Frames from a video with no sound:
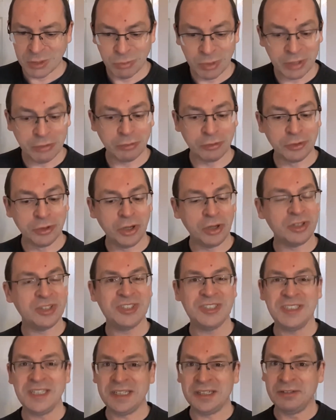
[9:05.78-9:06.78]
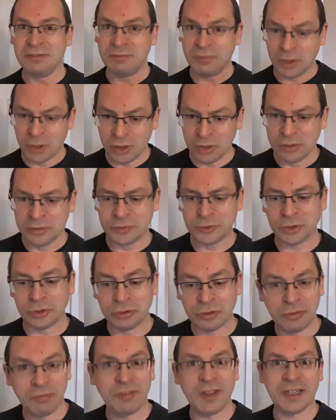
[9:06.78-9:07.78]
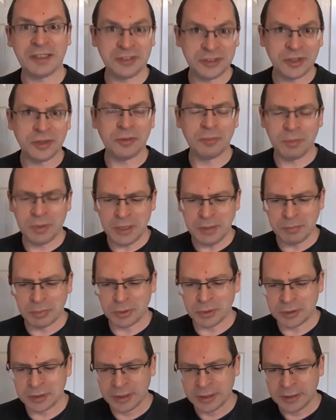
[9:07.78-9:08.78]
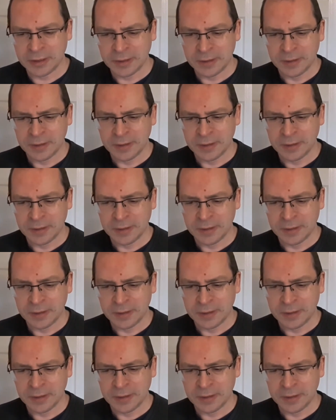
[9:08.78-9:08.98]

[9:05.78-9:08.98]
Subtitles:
Whether or not sin involves or affects other people,